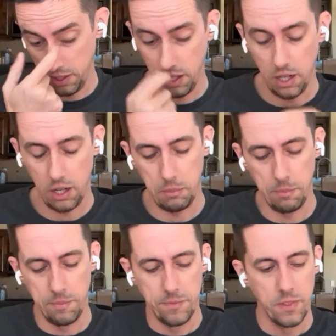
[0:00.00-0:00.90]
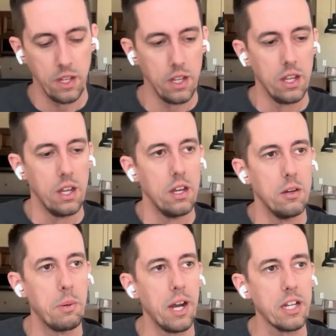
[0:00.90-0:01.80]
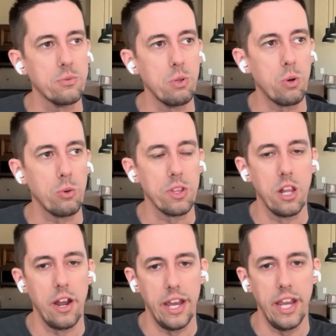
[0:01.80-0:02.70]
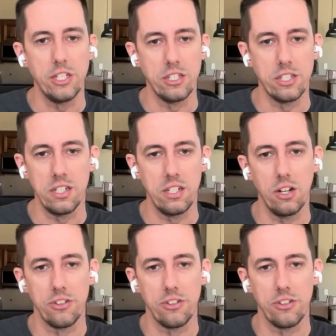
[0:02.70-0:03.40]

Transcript: But because we work with a lot of agencies,